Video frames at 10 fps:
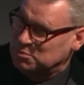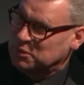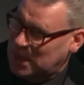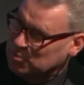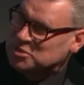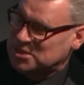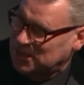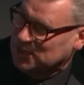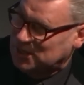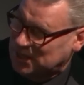but that
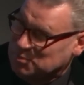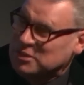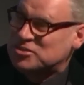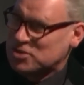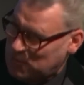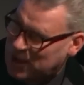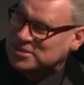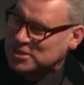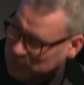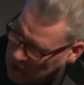particular clip is
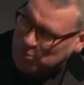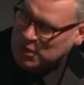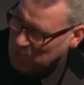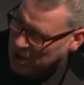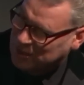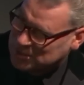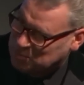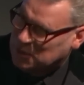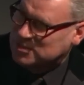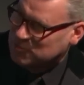directed very well as a
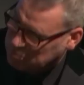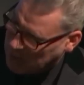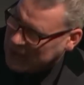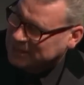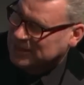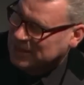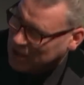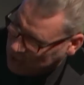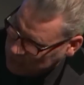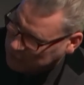piece of badly
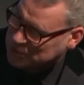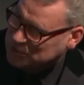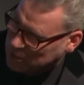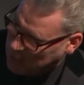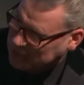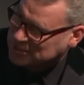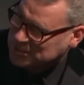over-directed